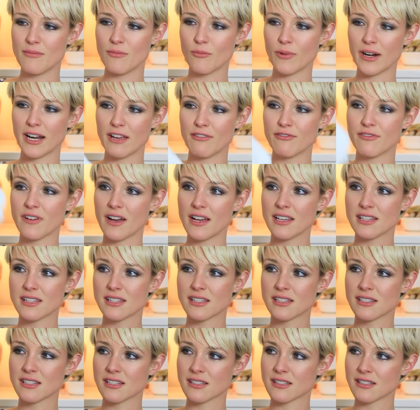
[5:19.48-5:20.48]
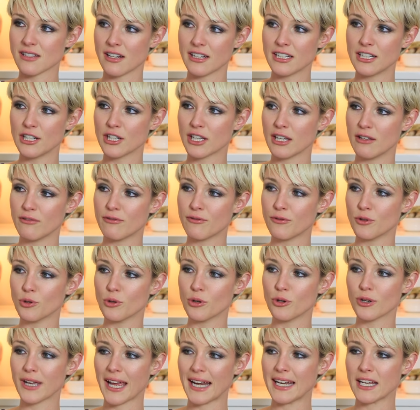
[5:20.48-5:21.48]
when I first started looking
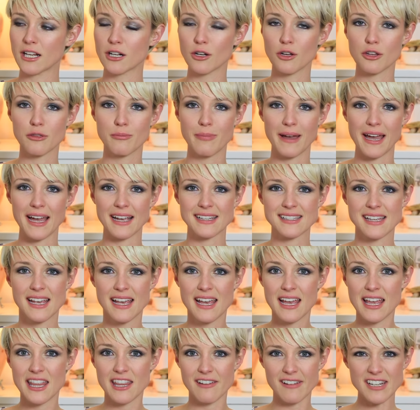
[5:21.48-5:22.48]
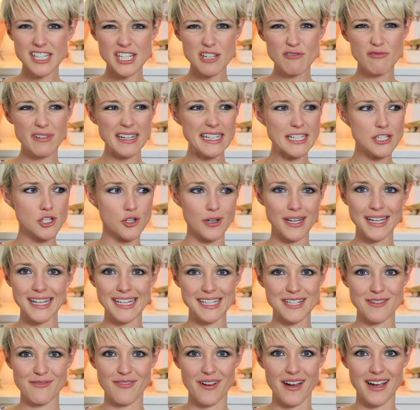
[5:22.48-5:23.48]
for organic cloth bags. They're actually really tricky
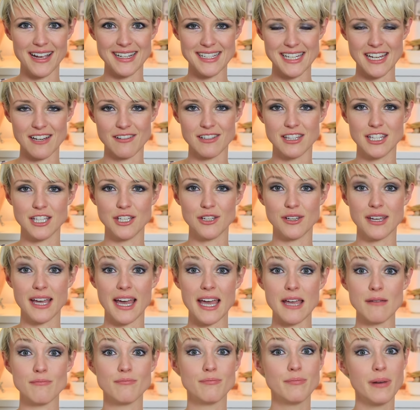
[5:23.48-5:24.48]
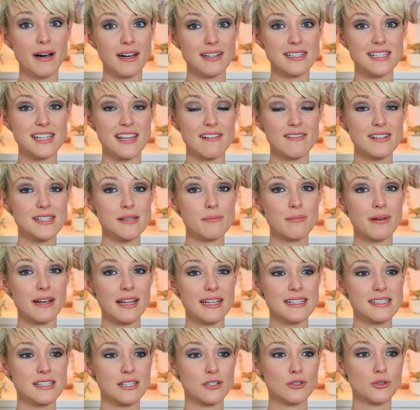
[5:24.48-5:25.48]
to find here in the UK, but there is a
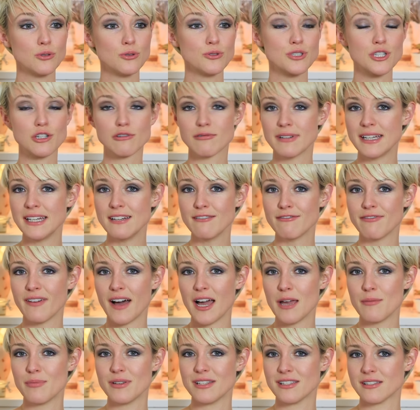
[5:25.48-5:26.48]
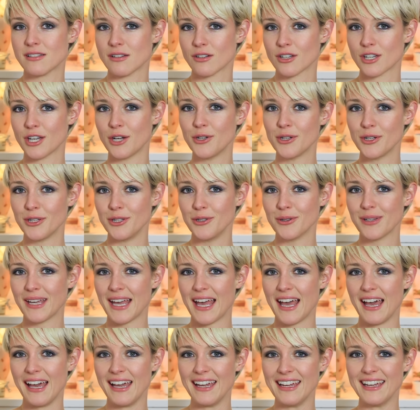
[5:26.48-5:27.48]
place called
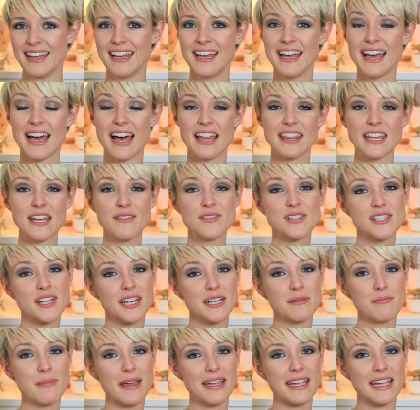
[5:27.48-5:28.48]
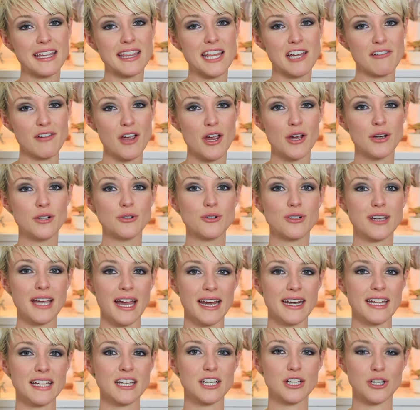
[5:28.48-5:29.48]
greenfibres.co.uk and they've started making their own
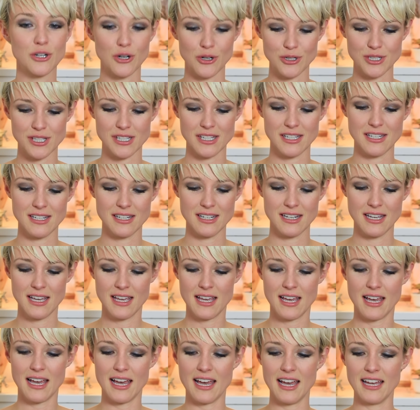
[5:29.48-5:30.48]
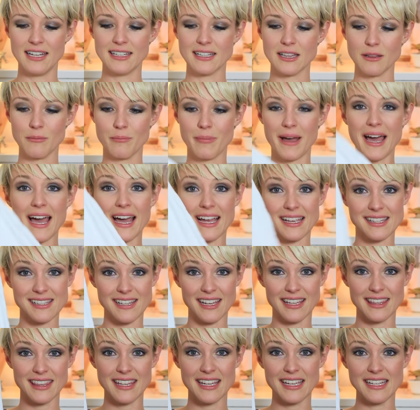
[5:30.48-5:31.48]
organic cotton little bags
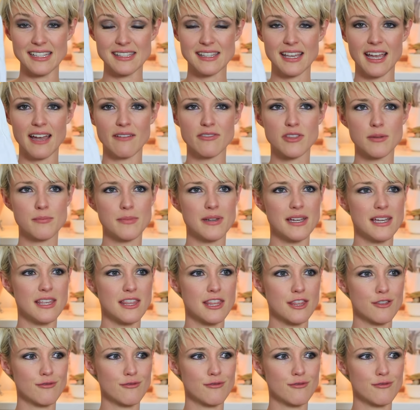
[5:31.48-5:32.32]
like these. They have them in